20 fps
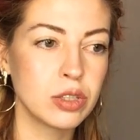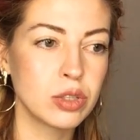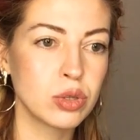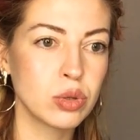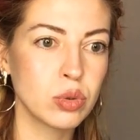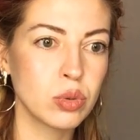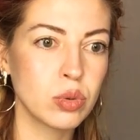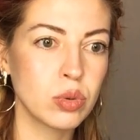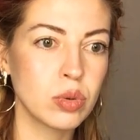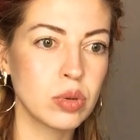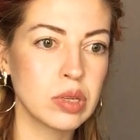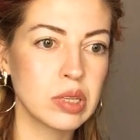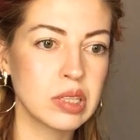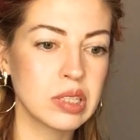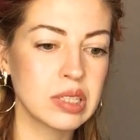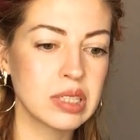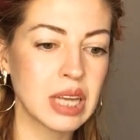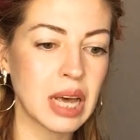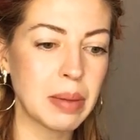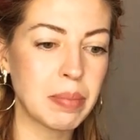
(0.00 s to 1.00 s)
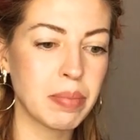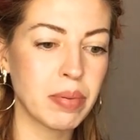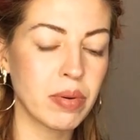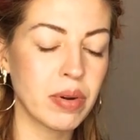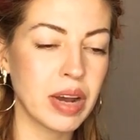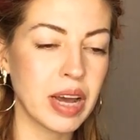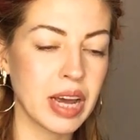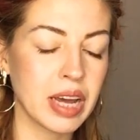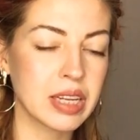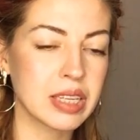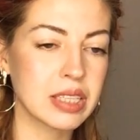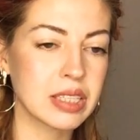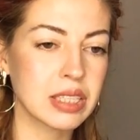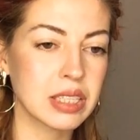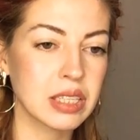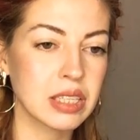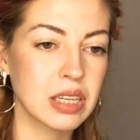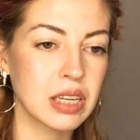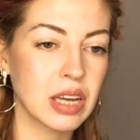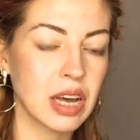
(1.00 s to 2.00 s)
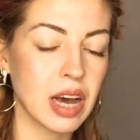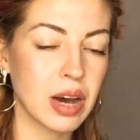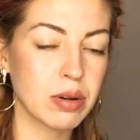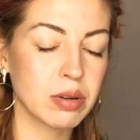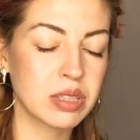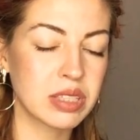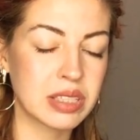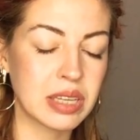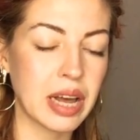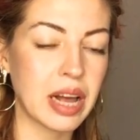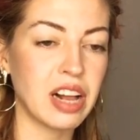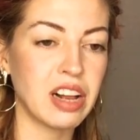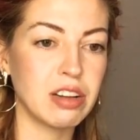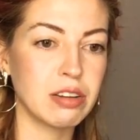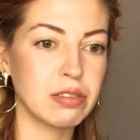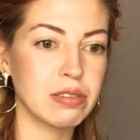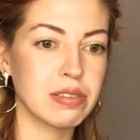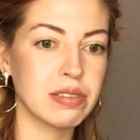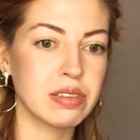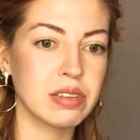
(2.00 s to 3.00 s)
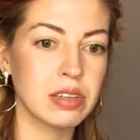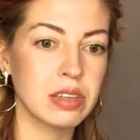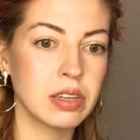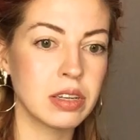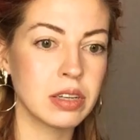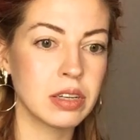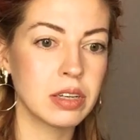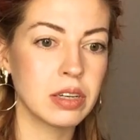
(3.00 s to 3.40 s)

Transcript: to separate ourselves